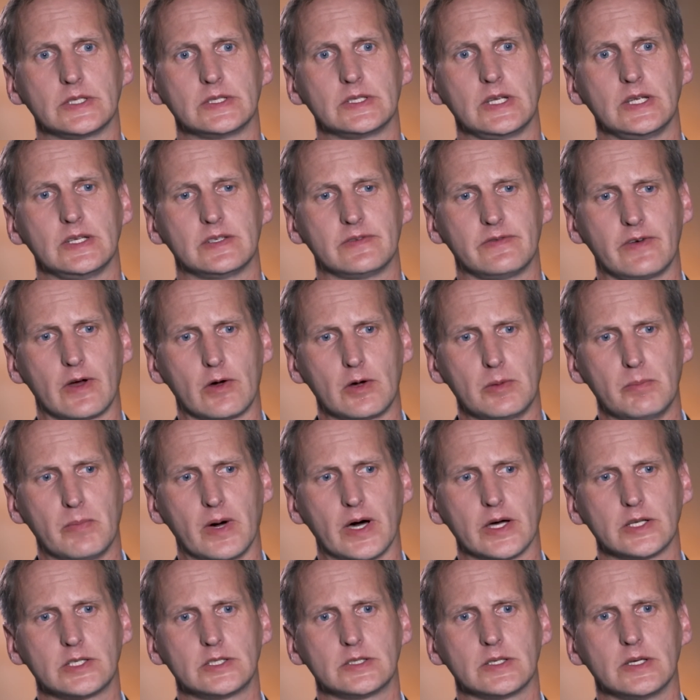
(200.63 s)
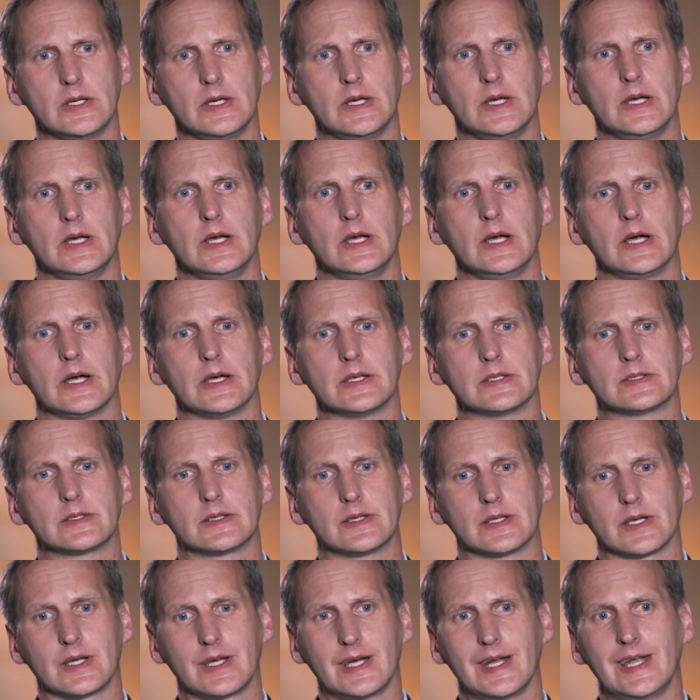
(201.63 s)
It's very much as
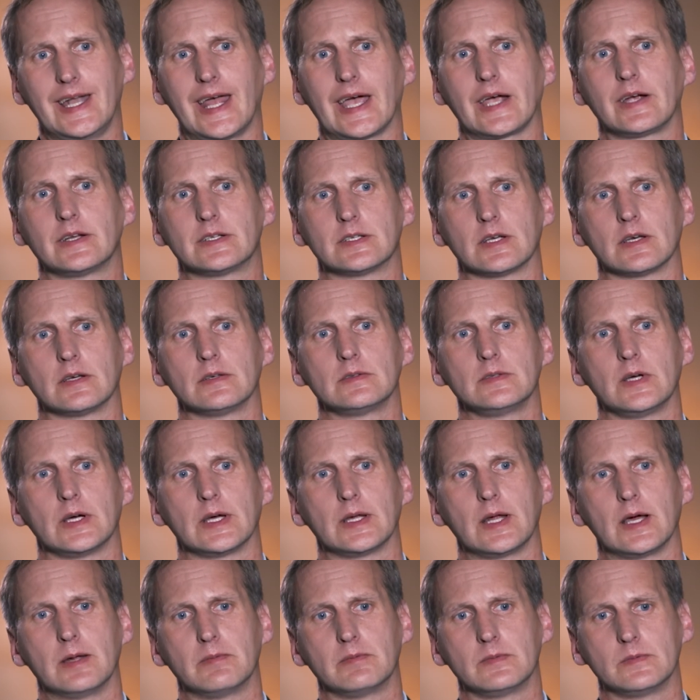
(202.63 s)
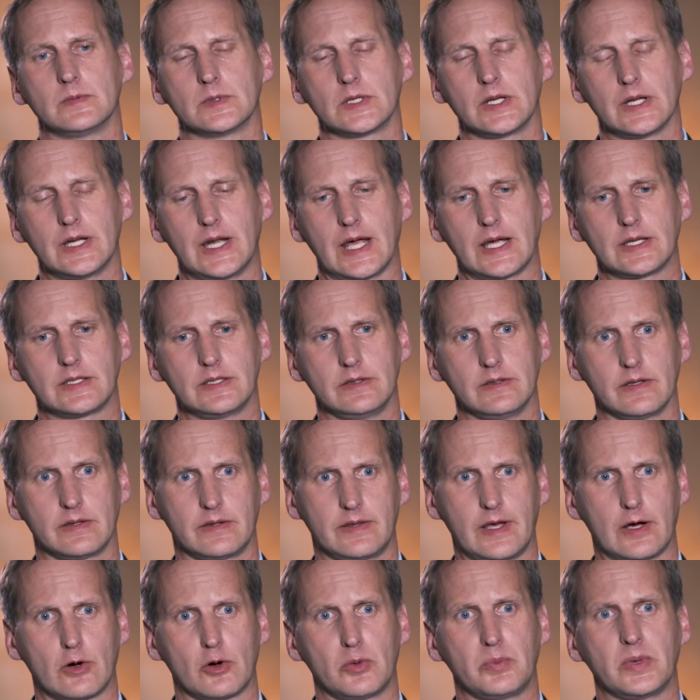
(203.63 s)
the connector and connecting the
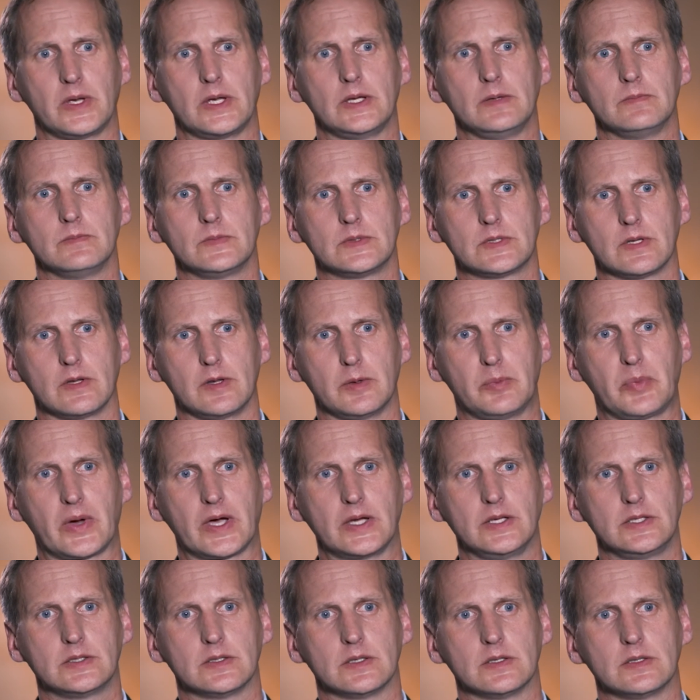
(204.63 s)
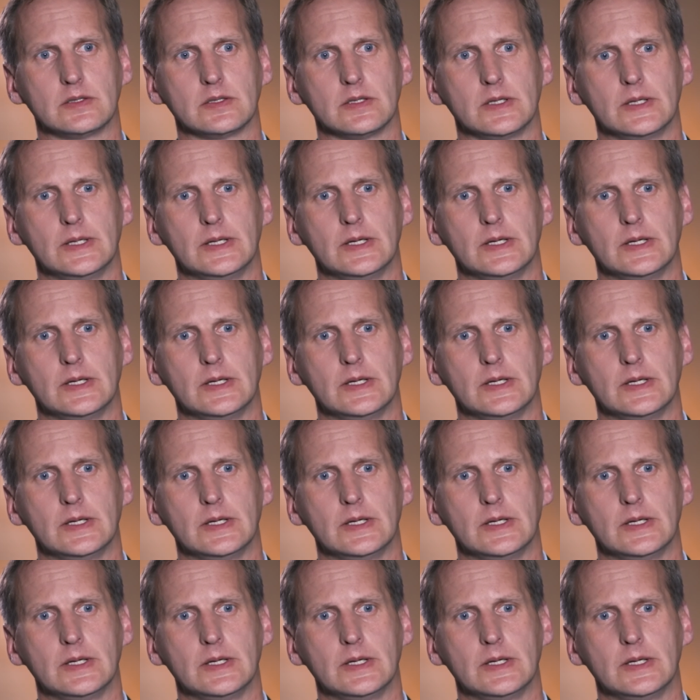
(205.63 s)
therapy to the patient.